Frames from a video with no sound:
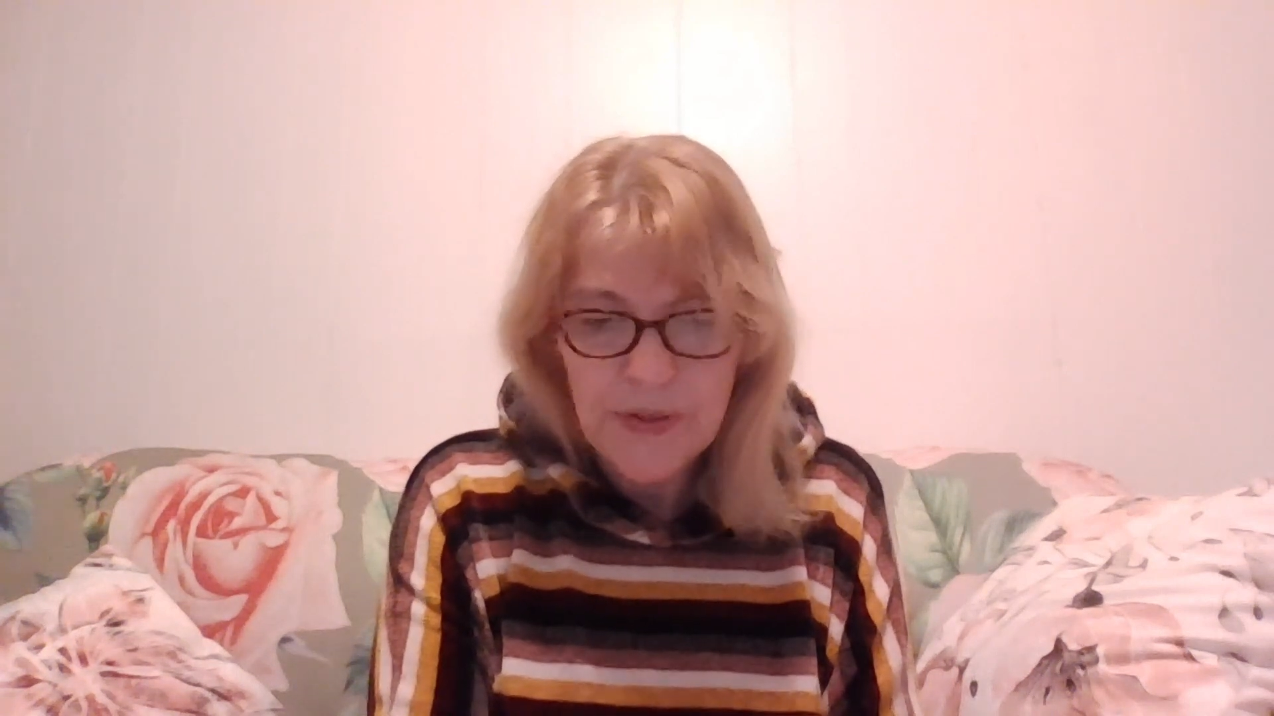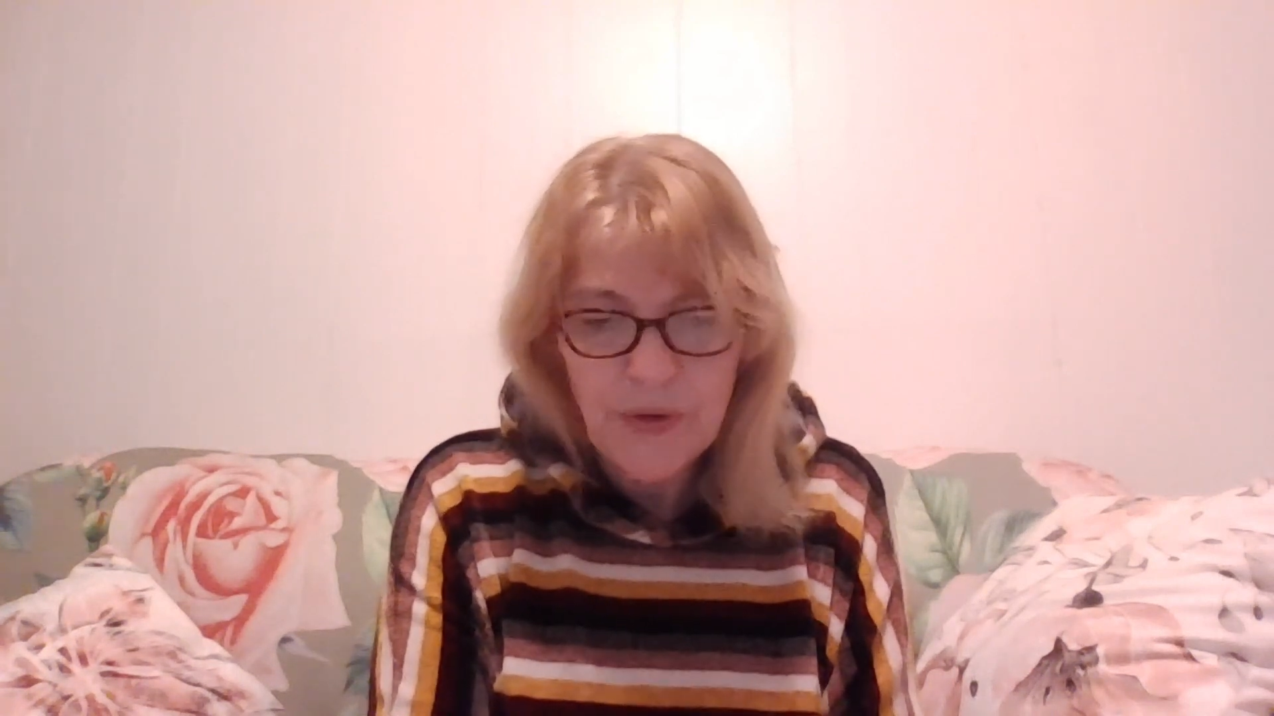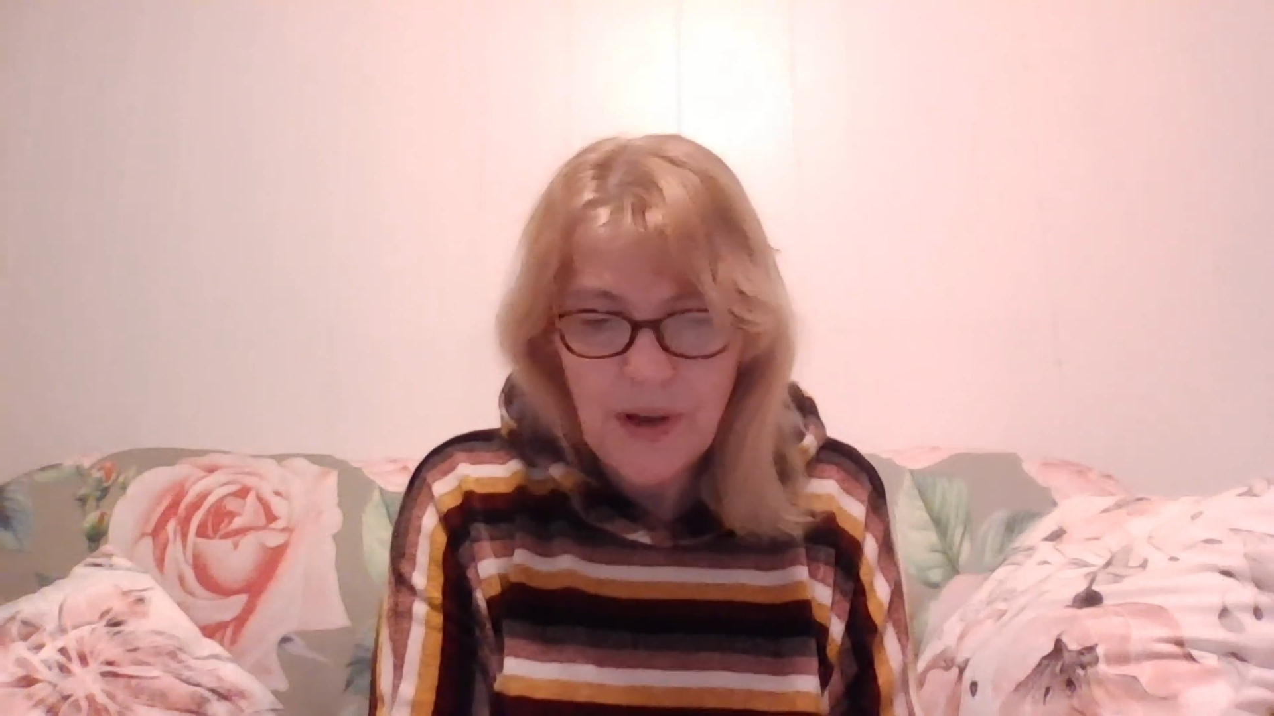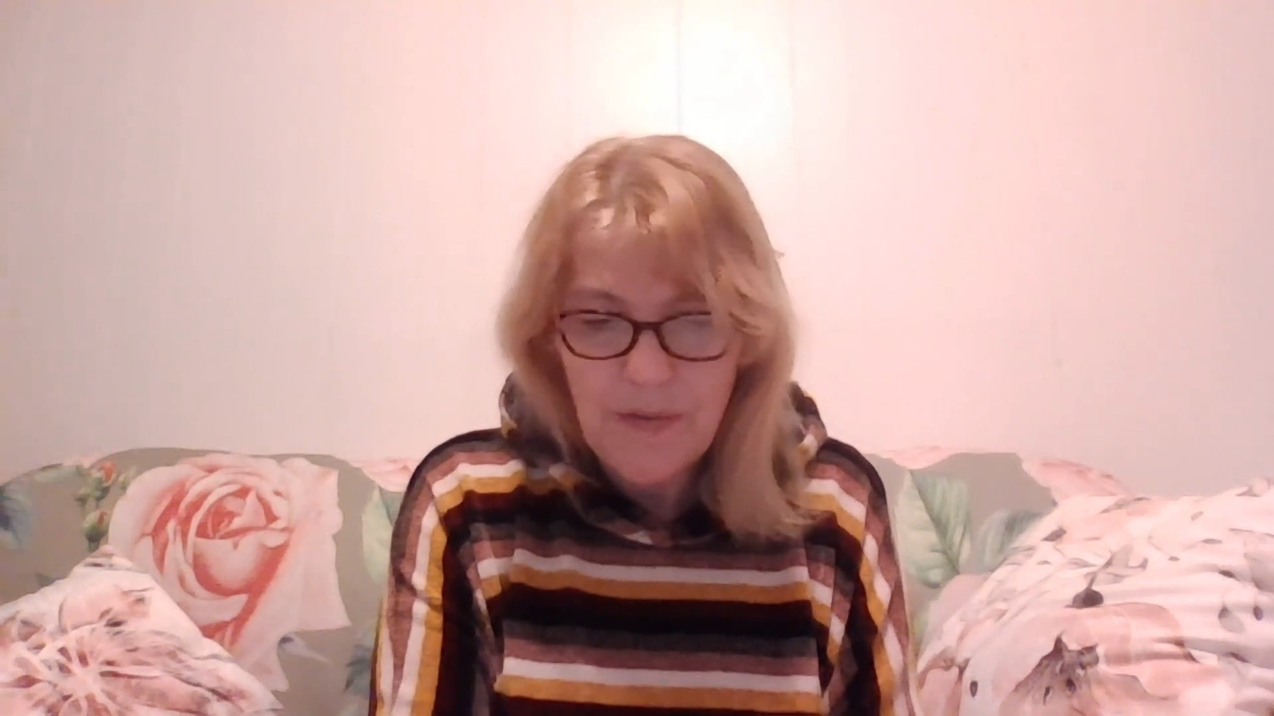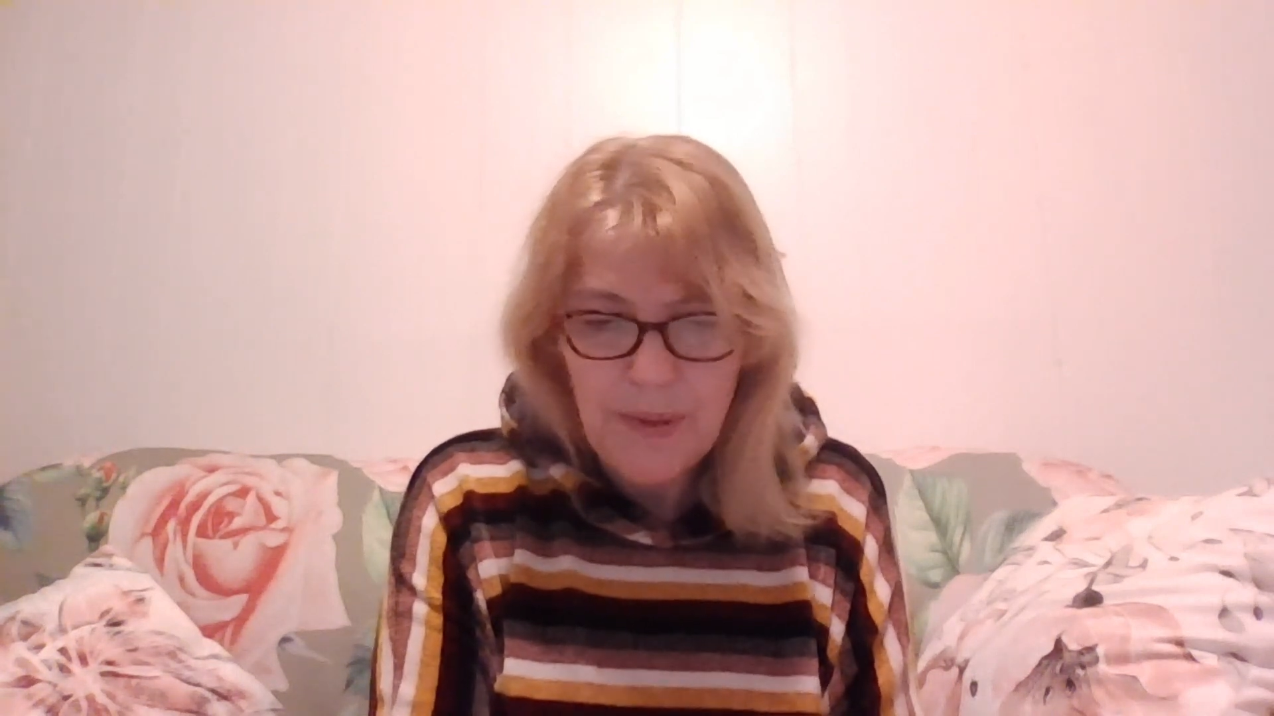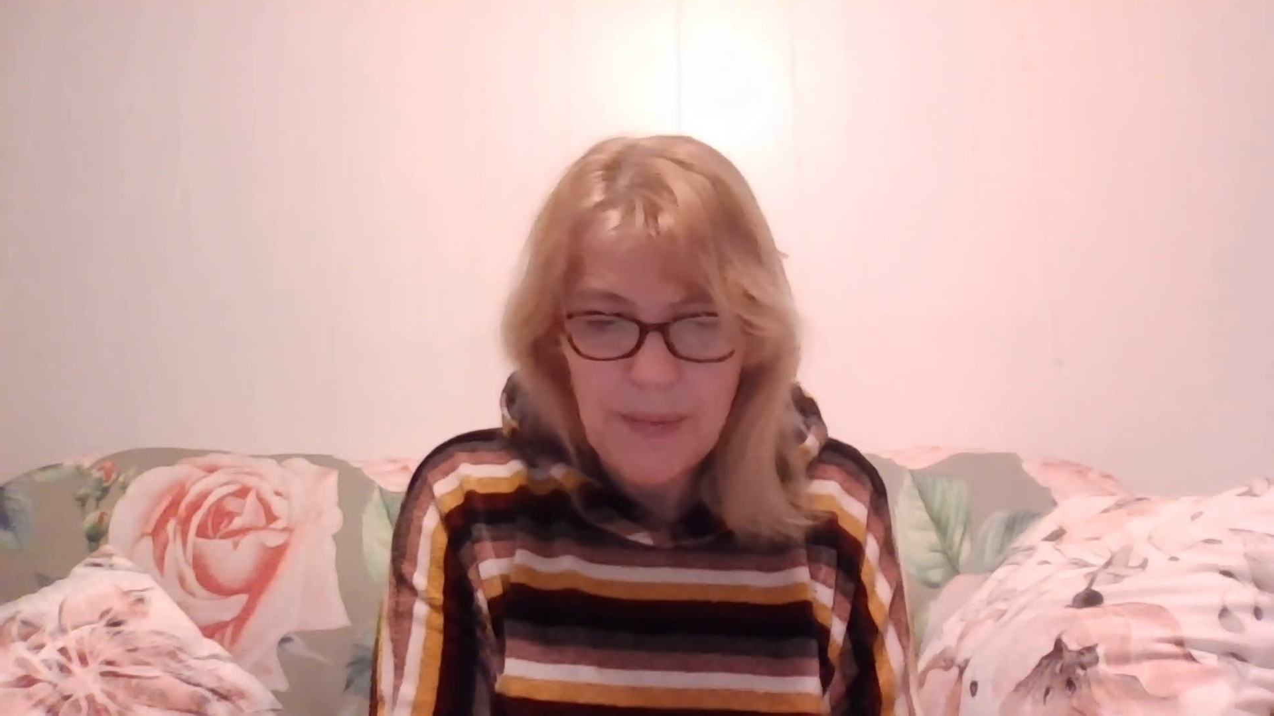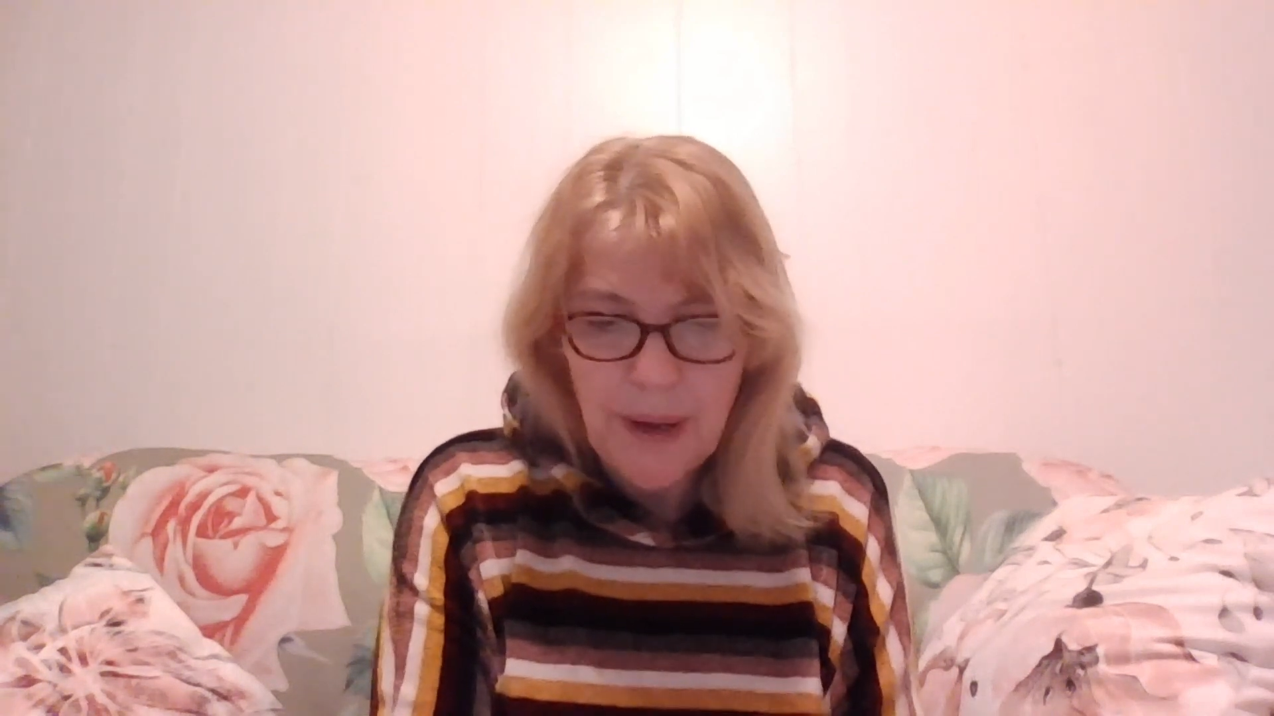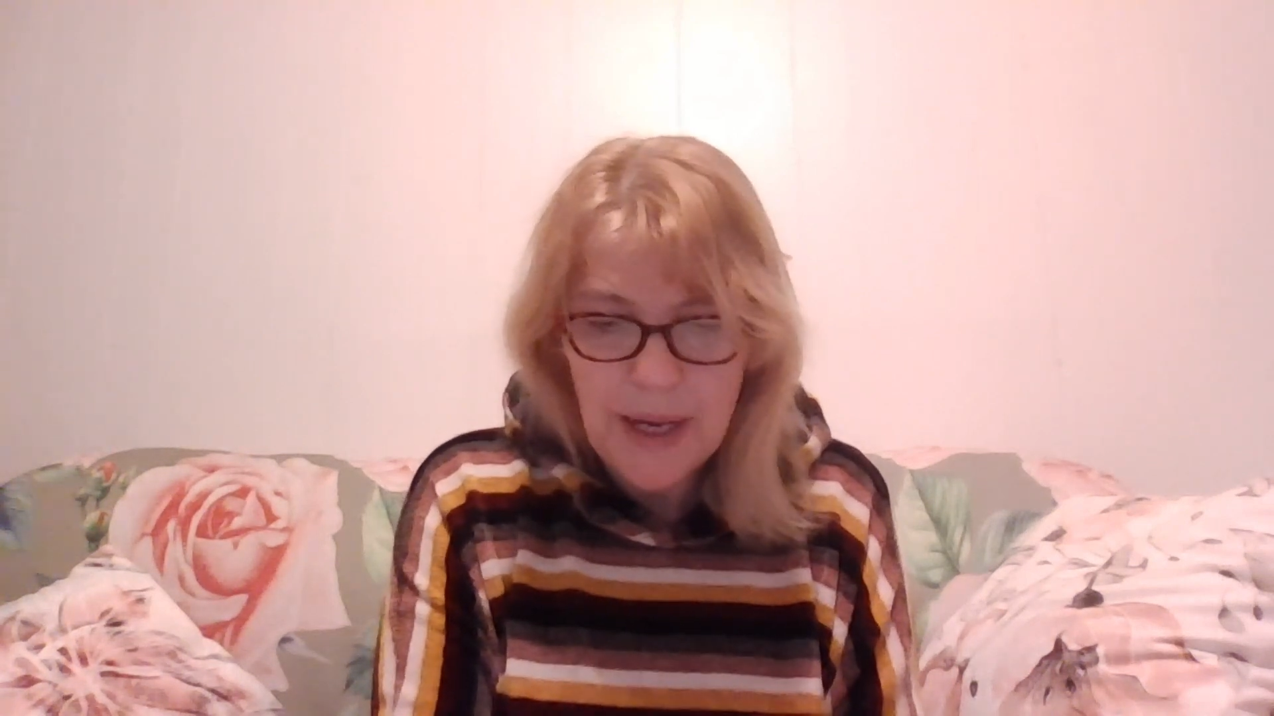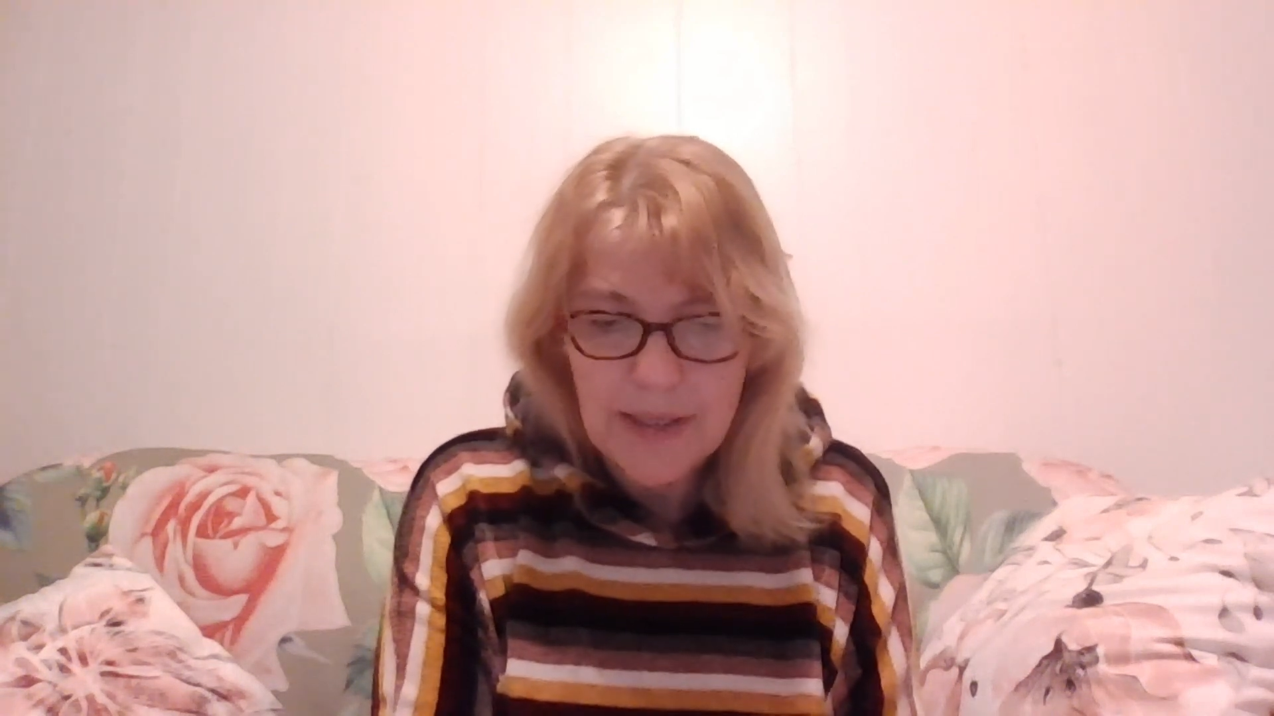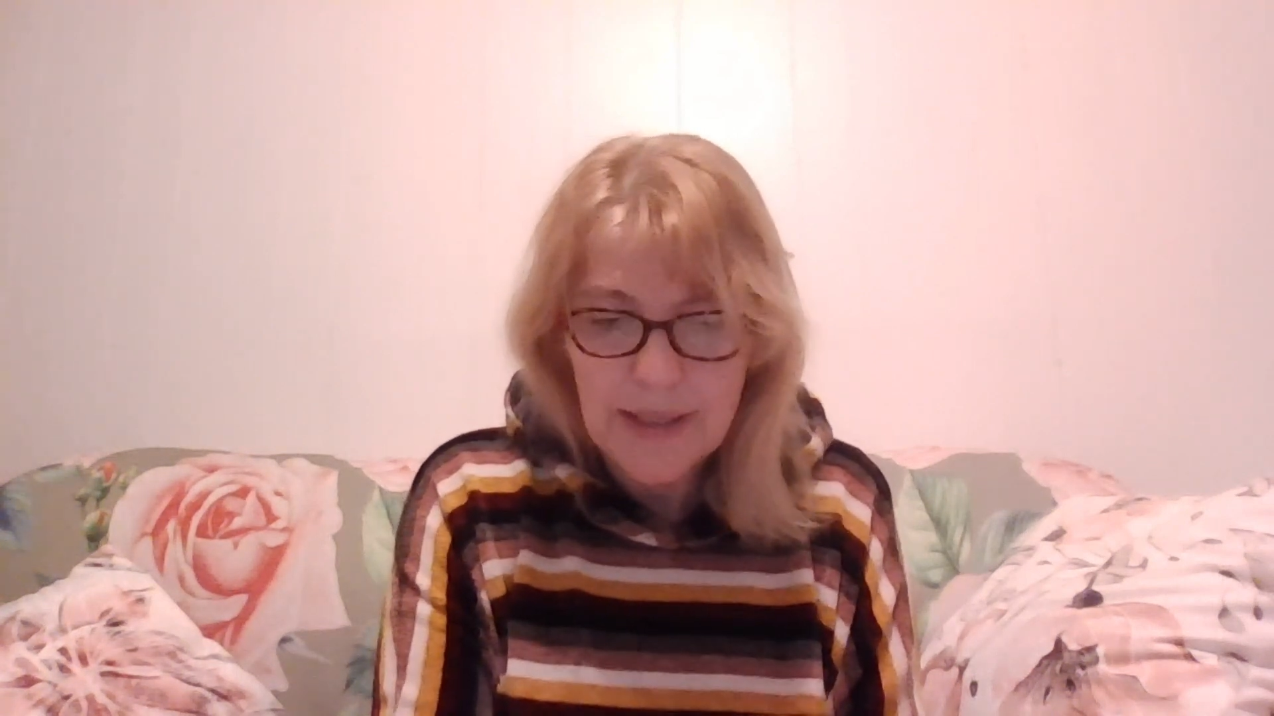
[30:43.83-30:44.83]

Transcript: so I've been buying